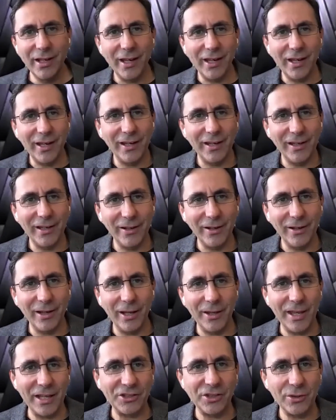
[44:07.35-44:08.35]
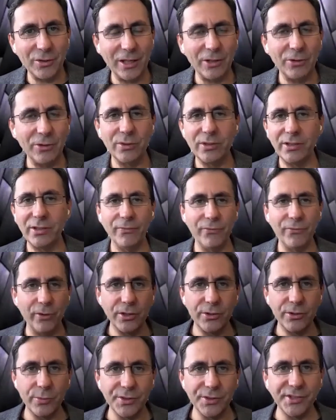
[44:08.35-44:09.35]
and actually can do some
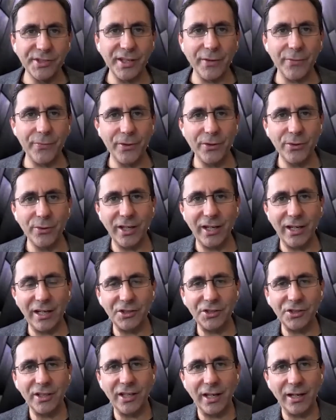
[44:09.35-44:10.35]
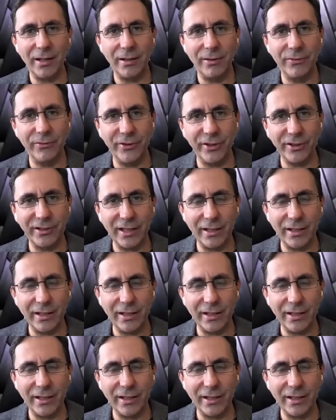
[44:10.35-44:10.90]
virtual stuff, and you can actually get an